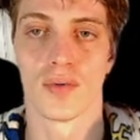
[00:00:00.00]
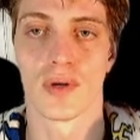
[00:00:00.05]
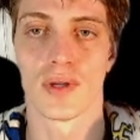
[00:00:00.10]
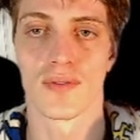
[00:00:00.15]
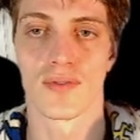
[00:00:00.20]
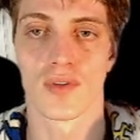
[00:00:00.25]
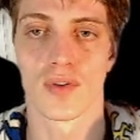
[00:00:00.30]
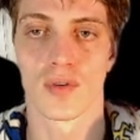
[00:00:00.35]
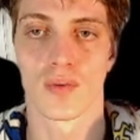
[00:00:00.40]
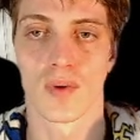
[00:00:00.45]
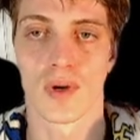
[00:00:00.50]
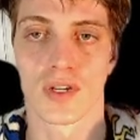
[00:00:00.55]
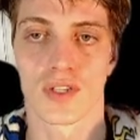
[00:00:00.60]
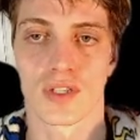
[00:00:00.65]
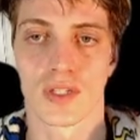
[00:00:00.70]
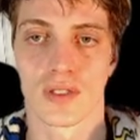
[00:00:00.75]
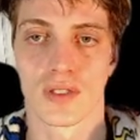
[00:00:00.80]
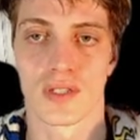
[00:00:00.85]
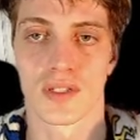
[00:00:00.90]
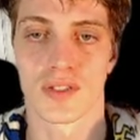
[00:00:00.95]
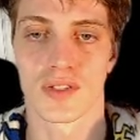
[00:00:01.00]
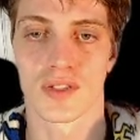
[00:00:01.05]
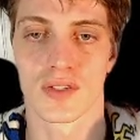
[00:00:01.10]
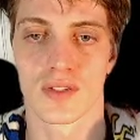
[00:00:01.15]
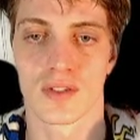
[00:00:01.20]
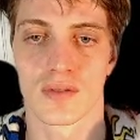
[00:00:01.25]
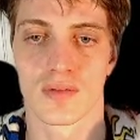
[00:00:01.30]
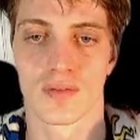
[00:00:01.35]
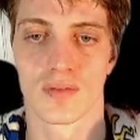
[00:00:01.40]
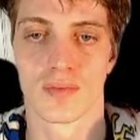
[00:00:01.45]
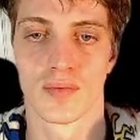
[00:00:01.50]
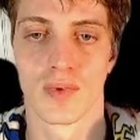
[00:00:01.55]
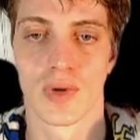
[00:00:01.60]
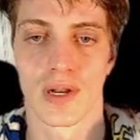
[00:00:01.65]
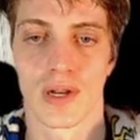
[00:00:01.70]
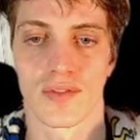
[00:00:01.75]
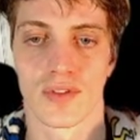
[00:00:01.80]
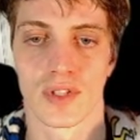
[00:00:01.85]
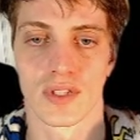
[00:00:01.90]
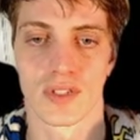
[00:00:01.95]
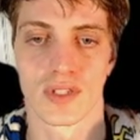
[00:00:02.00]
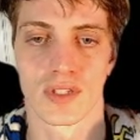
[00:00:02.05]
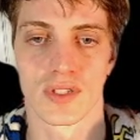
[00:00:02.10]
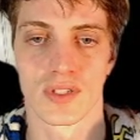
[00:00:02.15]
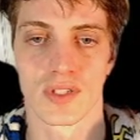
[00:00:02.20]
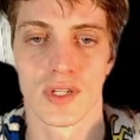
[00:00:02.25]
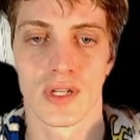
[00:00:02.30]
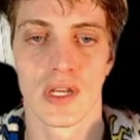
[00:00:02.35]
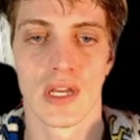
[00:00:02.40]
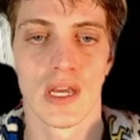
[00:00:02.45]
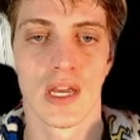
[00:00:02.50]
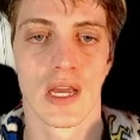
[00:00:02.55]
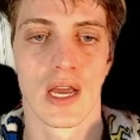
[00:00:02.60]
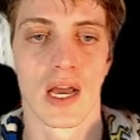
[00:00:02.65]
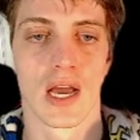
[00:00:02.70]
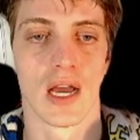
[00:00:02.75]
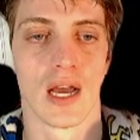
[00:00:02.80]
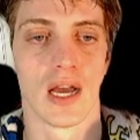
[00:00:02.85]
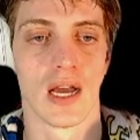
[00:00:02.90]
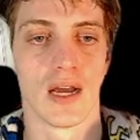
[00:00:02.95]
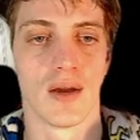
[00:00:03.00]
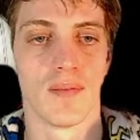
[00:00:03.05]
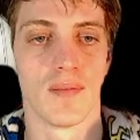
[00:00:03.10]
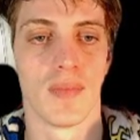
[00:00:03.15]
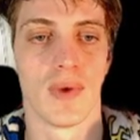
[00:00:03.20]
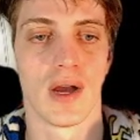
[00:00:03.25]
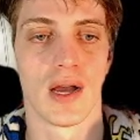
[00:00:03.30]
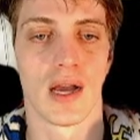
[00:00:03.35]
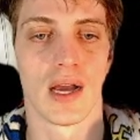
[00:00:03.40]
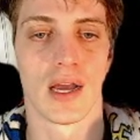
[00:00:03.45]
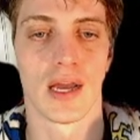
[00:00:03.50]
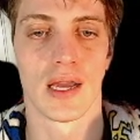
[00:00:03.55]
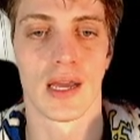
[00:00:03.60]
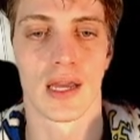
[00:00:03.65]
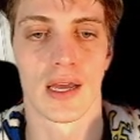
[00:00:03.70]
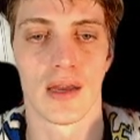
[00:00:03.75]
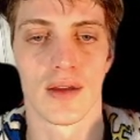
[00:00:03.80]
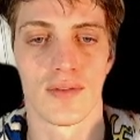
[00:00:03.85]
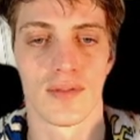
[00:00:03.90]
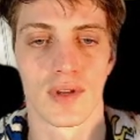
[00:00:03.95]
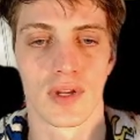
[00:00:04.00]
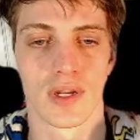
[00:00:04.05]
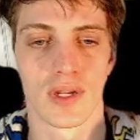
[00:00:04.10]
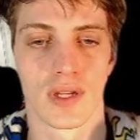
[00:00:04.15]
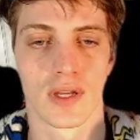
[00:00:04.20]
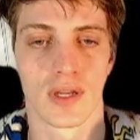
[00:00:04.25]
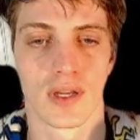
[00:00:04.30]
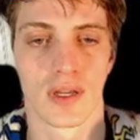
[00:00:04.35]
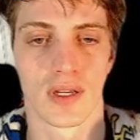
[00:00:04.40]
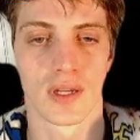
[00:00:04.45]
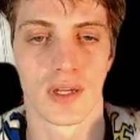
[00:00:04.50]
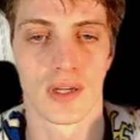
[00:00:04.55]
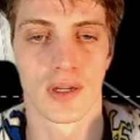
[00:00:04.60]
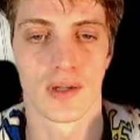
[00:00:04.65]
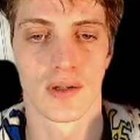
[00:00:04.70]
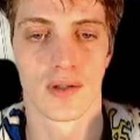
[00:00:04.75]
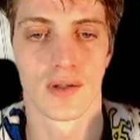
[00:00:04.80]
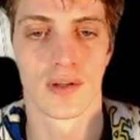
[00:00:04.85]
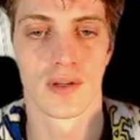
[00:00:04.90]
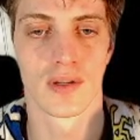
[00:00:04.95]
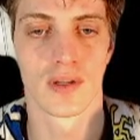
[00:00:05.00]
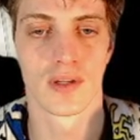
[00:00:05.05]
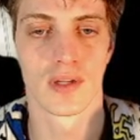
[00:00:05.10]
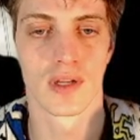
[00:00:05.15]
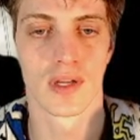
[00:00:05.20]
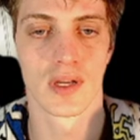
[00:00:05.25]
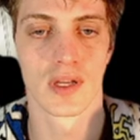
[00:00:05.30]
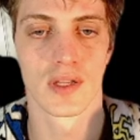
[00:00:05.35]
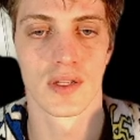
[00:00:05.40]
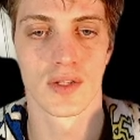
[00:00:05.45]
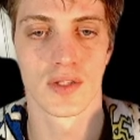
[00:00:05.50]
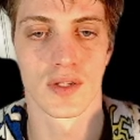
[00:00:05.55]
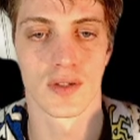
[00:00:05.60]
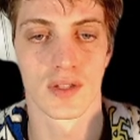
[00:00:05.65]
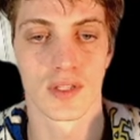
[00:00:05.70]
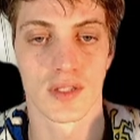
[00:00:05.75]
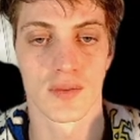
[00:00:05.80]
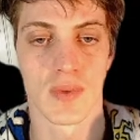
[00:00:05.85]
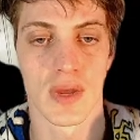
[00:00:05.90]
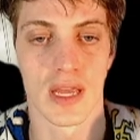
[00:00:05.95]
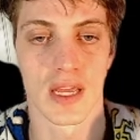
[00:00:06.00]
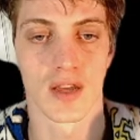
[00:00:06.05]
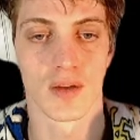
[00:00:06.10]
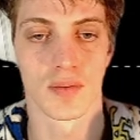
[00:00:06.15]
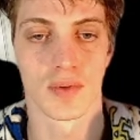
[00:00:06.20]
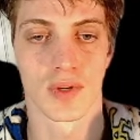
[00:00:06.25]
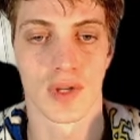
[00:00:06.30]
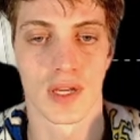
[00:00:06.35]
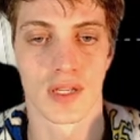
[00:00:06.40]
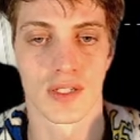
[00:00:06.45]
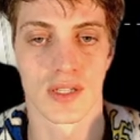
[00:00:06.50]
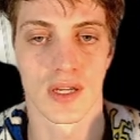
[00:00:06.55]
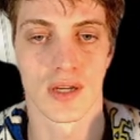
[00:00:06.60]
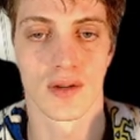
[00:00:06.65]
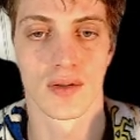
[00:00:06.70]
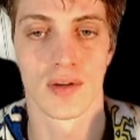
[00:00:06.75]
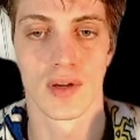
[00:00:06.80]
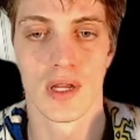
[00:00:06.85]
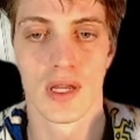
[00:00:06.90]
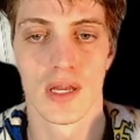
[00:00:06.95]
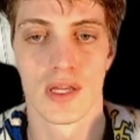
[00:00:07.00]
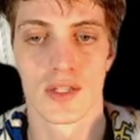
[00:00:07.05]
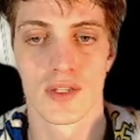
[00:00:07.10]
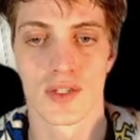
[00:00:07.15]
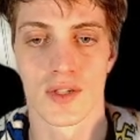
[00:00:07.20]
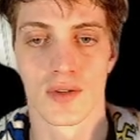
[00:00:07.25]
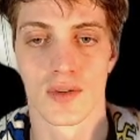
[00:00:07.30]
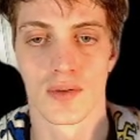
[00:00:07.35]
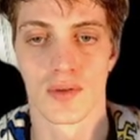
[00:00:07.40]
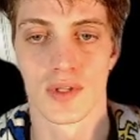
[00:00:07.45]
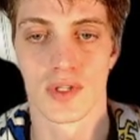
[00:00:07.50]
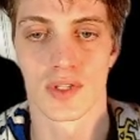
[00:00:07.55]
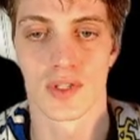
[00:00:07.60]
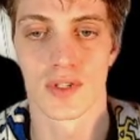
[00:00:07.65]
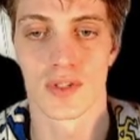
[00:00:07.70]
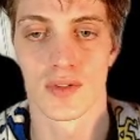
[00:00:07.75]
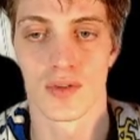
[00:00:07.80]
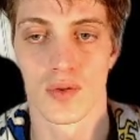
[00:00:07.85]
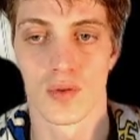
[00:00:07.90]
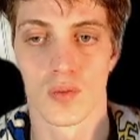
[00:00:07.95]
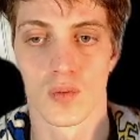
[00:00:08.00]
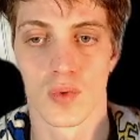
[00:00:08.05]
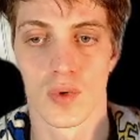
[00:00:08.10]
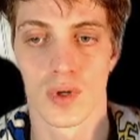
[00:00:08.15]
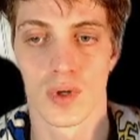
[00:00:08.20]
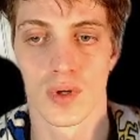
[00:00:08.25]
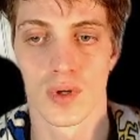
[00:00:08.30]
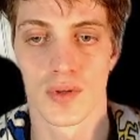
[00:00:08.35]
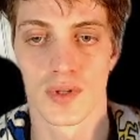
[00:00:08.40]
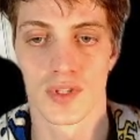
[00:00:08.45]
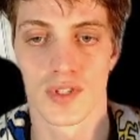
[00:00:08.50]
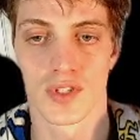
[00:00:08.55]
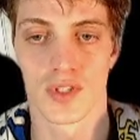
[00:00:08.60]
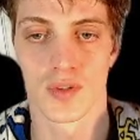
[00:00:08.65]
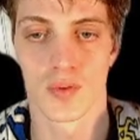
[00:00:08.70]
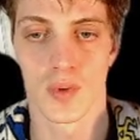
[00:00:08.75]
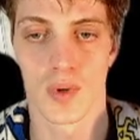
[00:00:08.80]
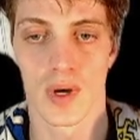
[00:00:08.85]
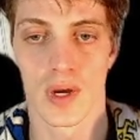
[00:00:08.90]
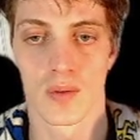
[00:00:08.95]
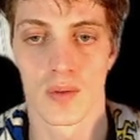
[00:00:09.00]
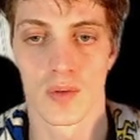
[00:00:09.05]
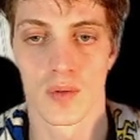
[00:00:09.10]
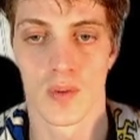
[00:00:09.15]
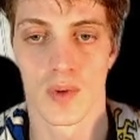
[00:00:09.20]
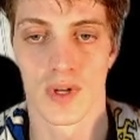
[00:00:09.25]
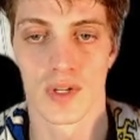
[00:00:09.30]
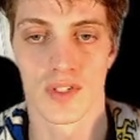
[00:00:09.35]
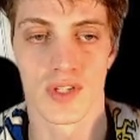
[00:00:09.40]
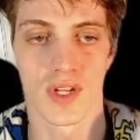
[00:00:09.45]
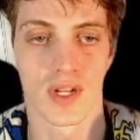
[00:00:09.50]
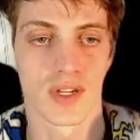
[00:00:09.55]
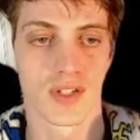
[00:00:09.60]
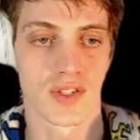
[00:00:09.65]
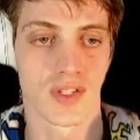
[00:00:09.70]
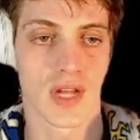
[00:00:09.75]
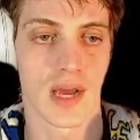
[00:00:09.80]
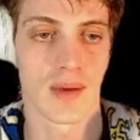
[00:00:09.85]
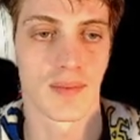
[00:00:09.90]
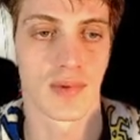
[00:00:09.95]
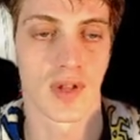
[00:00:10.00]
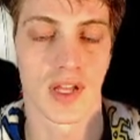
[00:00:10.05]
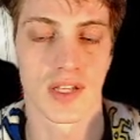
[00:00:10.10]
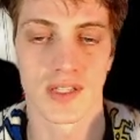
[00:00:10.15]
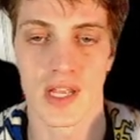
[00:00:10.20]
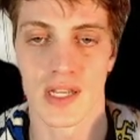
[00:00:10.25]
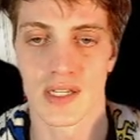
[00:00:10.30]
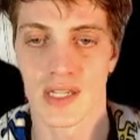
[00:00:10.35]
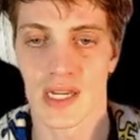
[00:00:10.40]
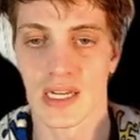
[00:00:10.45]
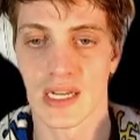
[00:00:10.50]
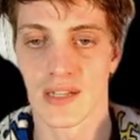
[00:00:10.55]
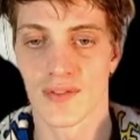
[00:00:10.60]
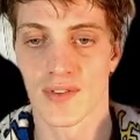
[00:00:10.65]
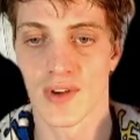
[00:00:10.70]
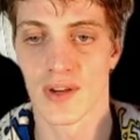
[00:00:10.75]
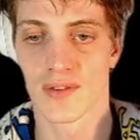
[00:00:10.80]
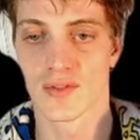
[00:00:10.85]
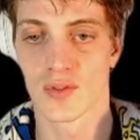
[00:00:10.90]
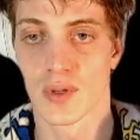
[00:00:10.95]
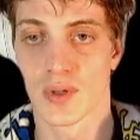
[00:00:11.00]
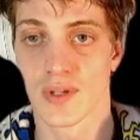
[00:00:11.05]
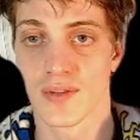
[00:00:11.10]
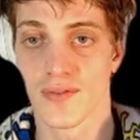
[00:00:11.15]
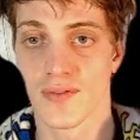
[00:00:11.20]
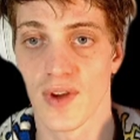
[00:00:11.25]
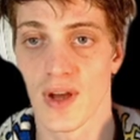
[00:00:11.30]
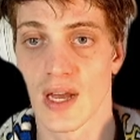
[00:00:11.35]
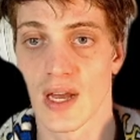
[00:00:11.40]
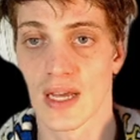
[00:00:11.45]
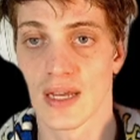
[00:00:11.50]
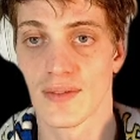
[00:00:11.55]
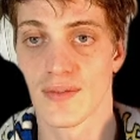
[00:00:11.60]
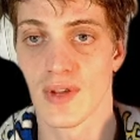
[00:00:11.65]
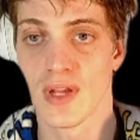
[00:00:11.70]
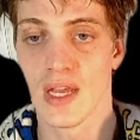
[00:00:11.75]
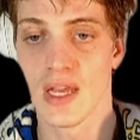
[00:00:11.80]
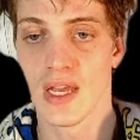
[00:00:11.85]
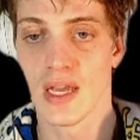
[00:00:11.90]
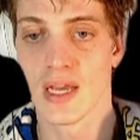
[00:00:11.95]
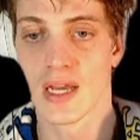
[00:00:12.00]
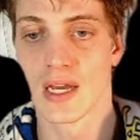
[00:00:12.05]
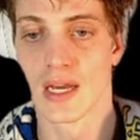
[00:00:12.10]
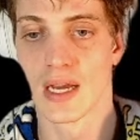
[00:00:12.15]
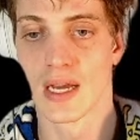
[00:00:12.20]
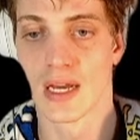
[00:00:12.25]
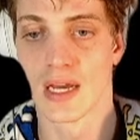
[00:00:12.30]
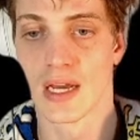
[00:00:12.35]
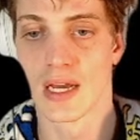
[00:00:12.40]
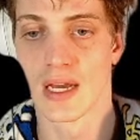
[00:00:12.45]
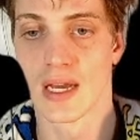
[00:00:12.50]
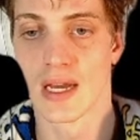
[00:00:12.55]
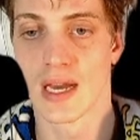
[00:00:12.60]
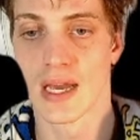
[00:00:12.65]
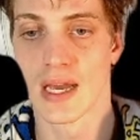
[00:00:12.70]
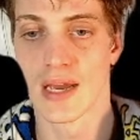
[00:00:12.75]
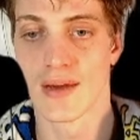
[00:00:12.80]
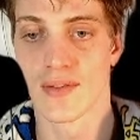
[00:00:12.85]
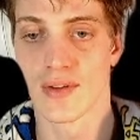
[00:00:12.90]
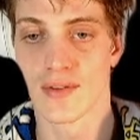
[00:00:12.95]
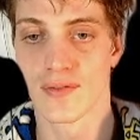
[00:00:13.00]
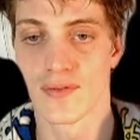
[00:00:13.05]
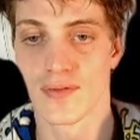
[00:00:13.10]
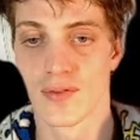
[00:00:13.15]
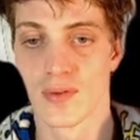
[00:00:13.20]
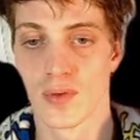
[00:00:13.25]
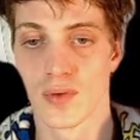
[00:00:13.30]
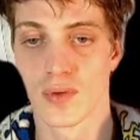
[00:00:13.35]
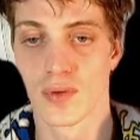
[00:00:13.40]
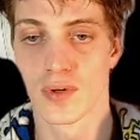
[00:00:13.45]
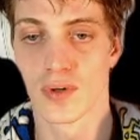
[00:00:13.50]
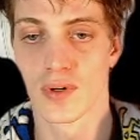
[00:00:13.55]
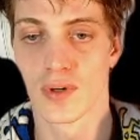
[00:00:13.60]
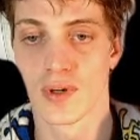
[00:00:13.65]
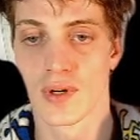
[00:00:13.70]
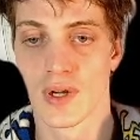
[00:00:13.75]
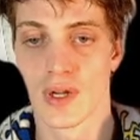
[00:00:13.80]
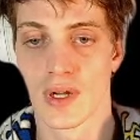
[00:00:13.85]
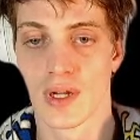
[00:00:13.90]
if you're watching this, whatever this is, I have a. So this may help you guys out. So this is your wall. This is where I would want to set a stop loss. That's 85.25. I have a floor.